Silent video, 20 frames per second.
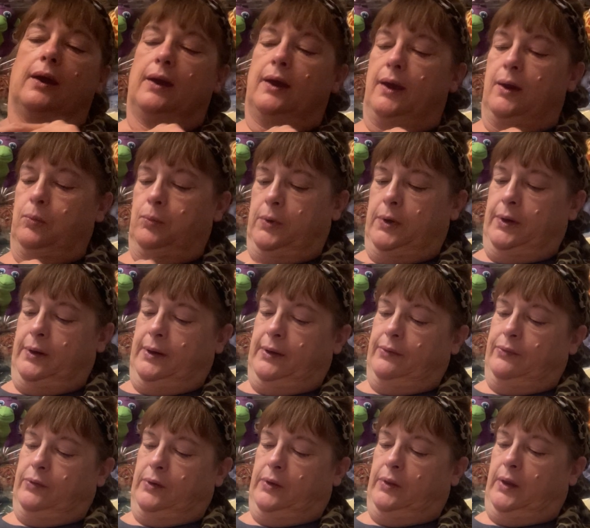And what did I
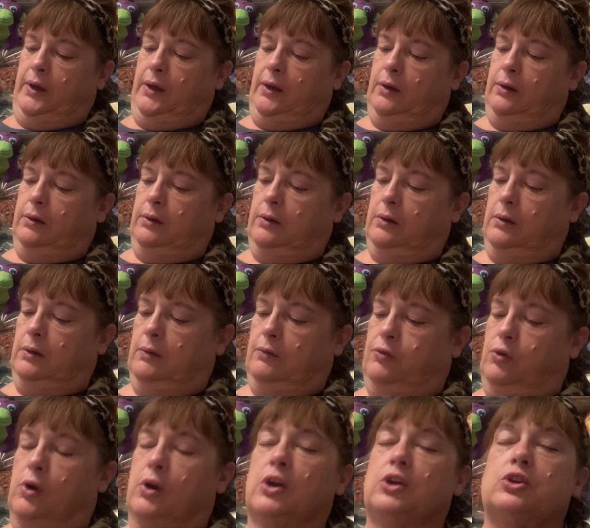say they had?
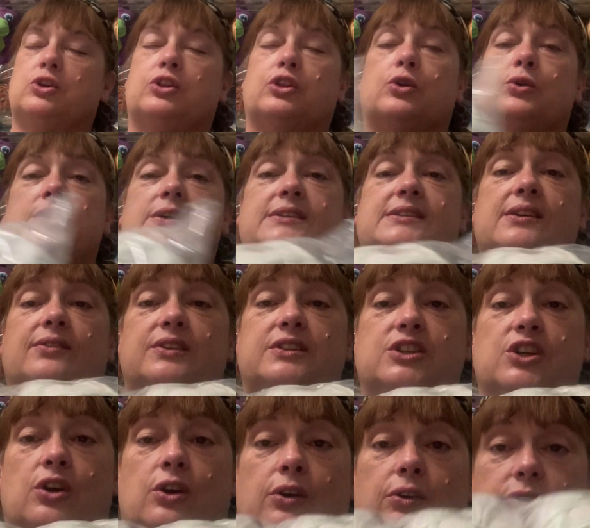437
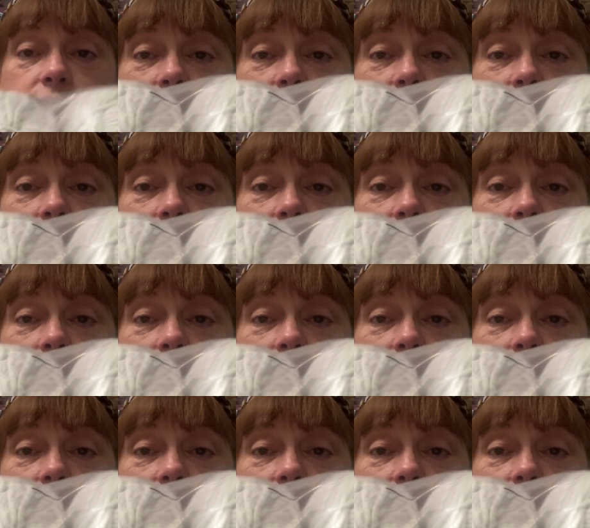yards.